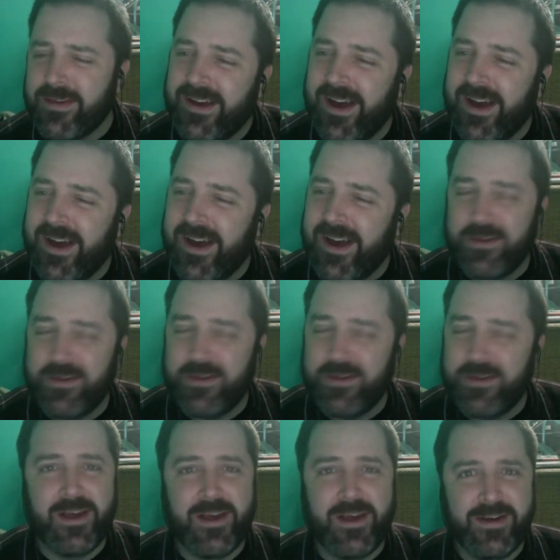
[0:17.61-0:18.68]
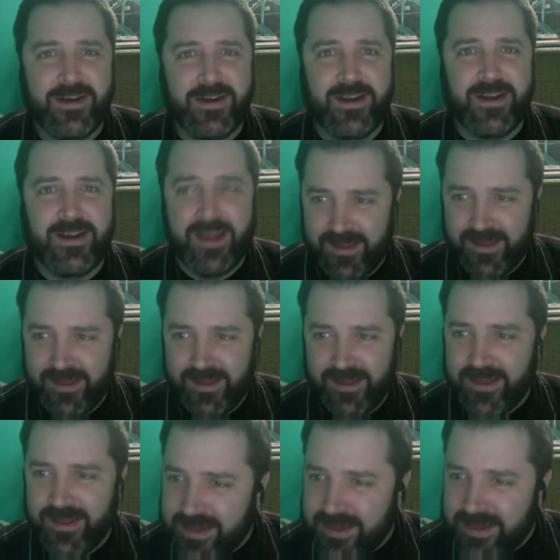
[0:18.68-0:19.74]
Our suggestion
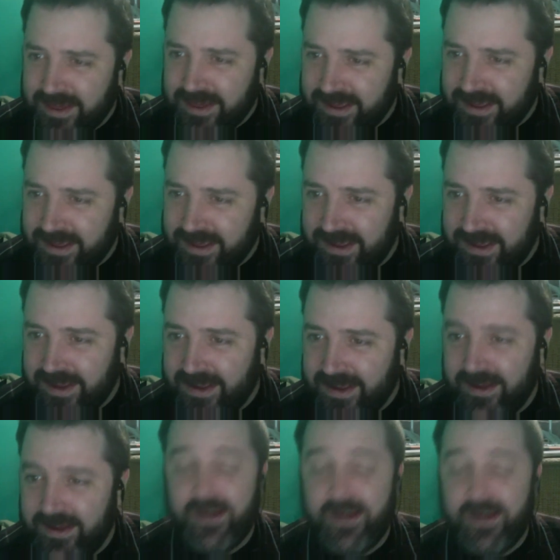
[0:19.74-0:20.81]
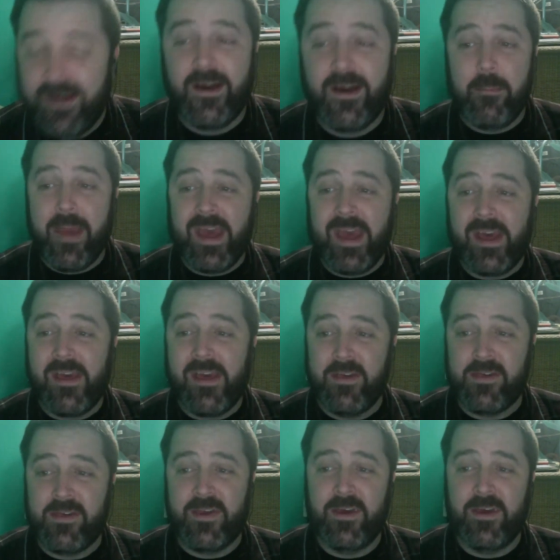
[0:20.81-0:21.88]
is
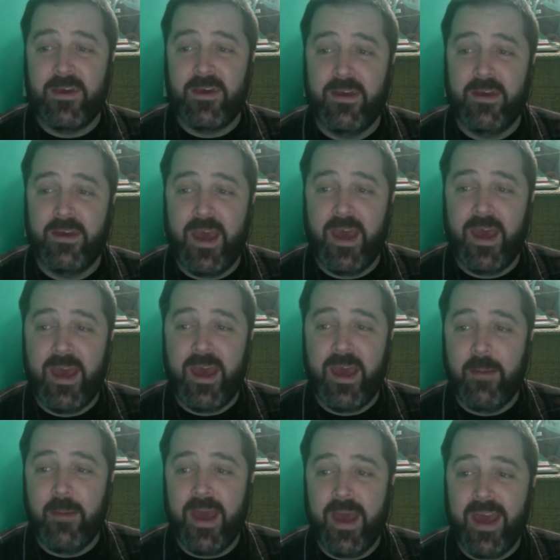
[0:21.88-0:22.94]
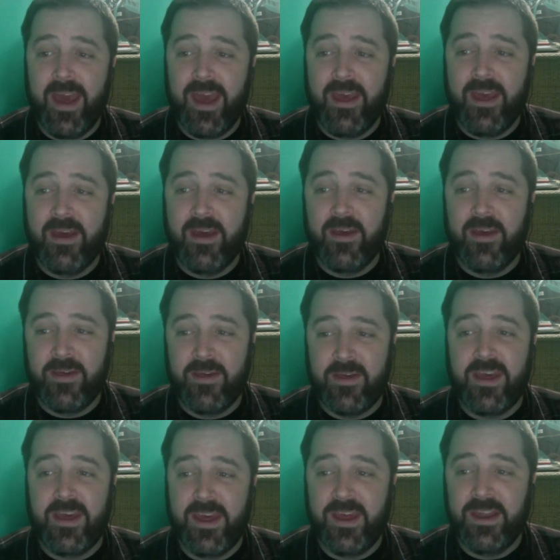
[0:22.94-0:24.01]
amazed, A M A Z
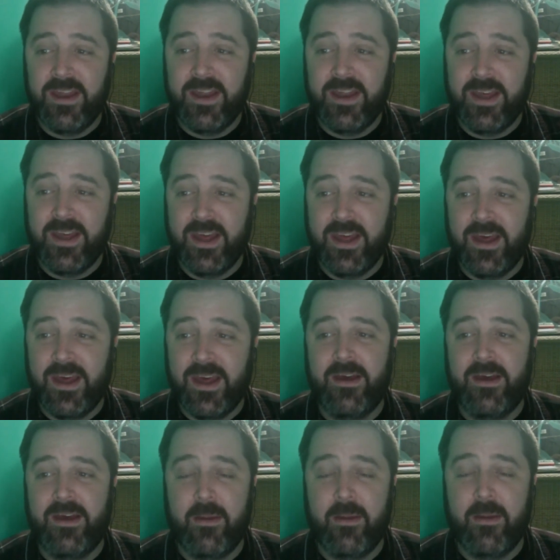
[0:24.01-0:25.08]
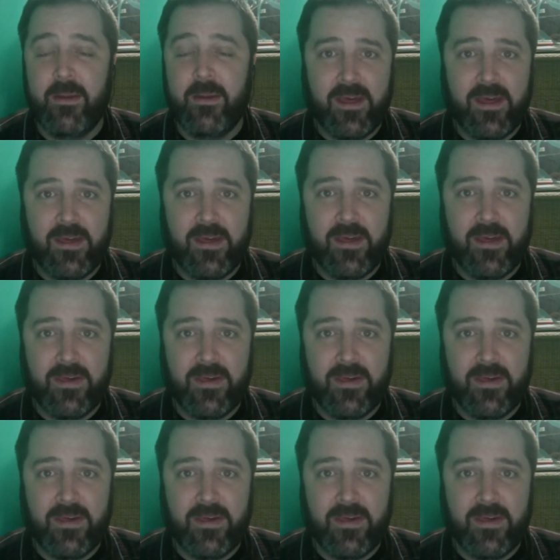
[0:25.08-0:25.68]
E D, amazed. amazed.